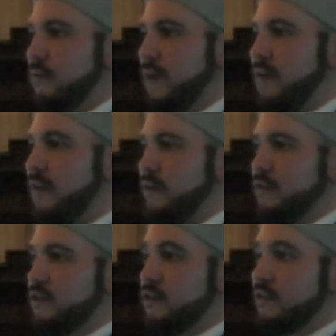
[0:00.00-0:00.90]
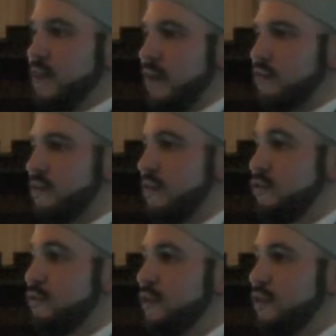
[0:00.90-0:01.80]
pay the jizya tax, and
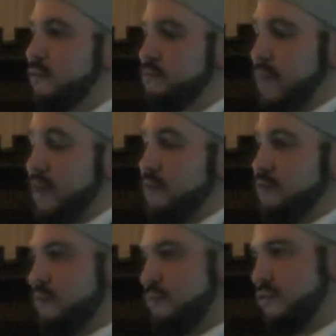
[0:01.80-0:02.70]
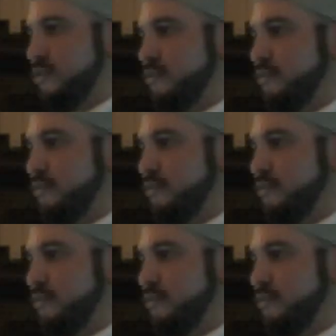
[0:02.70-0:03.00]
it's only on male non-Muslims,